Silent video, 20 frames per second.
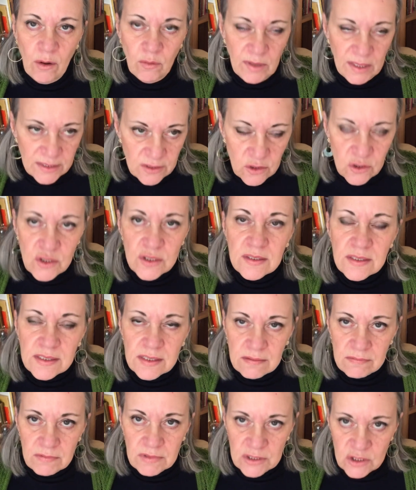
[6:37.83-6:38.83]
Let's just
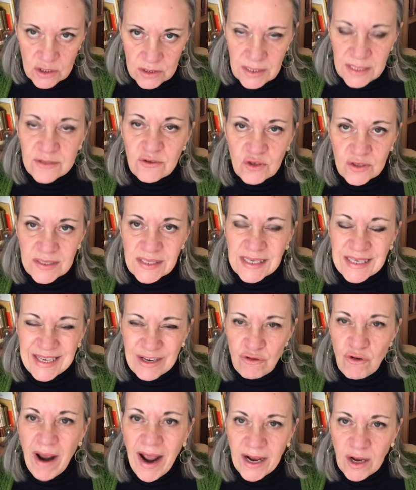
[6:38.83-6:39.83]

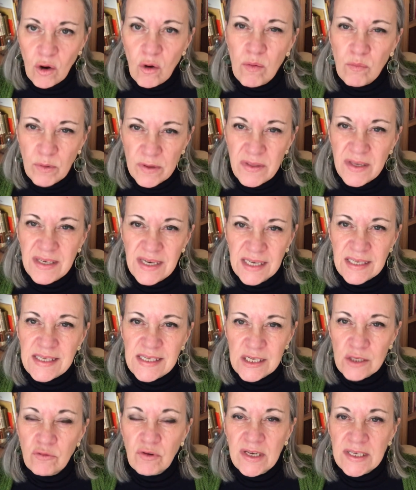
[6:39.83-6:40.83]
crack on with the
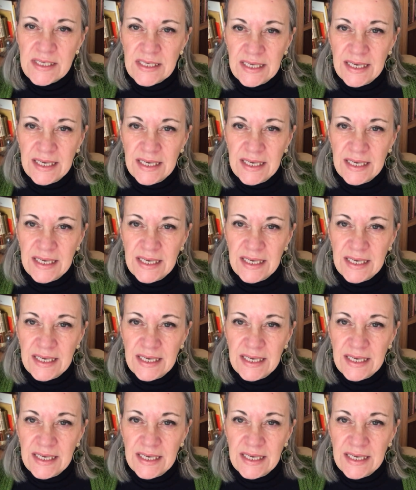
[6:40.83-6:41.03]
nitty gritty.